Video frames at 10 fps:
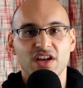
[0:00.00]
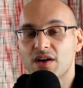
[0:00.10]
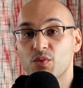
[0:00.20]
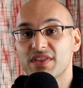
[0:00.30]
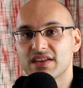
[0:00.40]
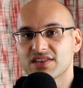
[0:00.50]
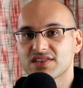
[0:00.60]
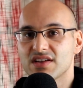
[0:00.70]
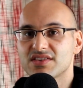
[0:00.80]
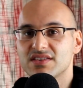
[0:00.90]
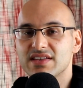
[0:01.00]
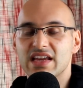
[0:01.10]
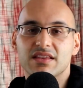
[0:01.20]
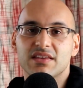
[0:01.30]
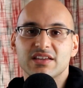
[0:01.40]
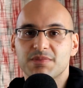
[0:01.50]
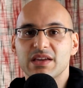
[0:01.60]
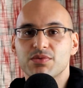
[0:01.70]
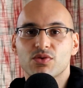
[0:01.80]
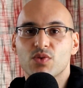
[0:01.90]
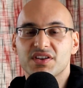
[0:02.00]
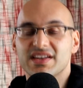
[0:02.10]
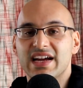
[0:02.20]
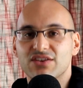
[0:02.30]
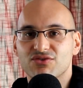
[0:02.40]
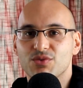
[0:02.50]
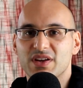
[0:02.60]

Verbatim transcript: that within a certain date, these people were natural,